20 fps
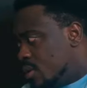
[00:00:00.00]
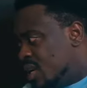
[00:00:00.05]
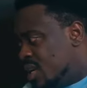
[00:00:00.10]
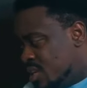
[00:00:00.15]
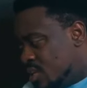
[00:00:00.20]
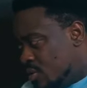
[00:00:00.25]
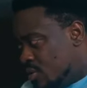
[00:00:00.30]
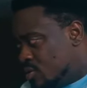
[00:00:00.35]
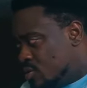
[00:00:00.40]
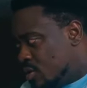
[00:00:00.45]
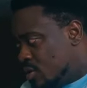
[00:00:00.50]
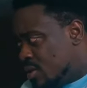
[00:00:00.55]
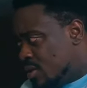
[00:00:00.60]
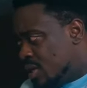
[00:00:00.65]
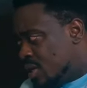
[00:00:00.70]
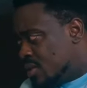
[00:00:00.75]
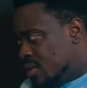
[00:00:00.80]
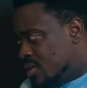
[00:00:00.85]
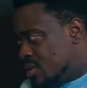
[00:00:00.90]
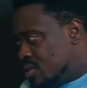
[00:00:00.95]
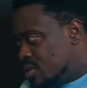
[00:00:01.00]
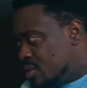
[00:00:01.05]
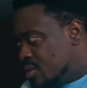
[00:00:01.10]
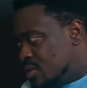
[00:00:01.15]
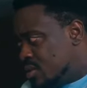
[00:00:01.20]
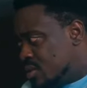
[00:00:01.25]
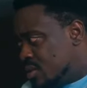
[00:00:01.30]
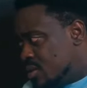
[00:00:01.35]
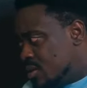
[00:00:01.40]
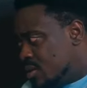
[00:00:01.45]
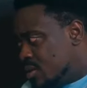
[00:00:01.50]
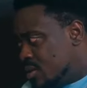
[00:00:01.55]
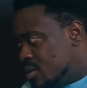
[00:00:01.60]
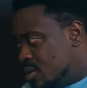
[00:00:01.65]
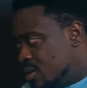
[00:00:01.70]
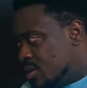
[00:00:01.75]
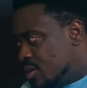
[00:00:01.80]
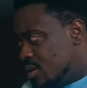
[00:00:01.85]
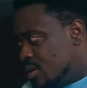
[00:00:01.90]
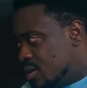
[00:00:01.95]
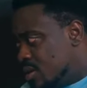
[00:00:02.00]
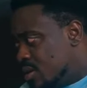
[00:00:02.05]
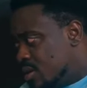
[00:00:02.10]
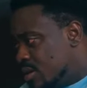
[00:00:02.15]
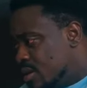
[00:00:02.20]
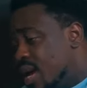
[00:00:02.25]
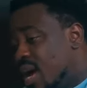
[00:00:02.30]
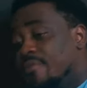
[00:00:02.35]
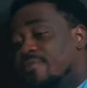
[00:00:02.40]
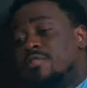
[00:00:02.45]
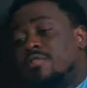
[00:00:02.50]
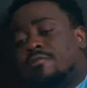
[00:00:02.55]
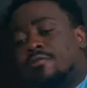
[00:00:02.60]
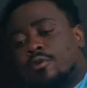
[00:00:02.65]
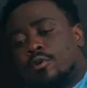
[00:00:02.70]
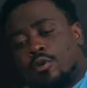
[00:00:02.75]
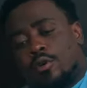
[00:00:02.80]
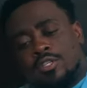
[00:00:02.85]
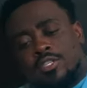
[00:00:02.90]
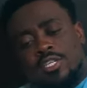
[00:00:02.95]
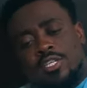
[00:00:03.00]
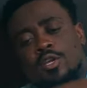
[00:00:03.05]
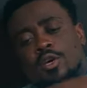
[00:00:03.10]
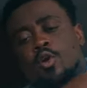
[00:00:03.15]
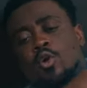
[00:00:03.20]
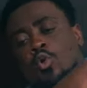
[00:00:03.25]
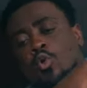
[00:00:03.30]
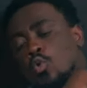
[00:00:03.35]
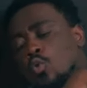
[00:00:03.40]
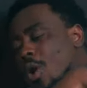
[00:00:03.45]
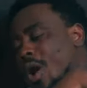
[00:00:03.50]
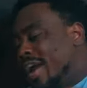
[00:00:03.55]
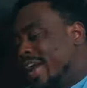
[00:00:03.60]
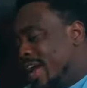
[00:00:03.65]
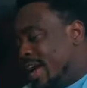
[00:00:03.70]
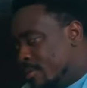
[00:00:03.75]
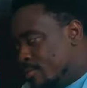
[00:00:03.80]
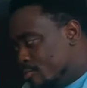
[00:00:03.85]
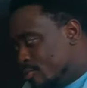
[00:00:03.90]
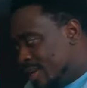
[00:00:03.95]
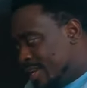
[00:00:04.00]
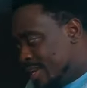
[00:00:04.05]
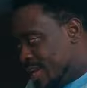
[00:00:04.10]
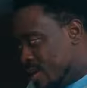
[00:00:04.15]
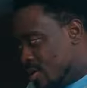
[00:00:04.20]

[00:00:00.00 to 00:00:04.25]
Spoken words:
Are you the one talking like this? Have you forgotten who I am right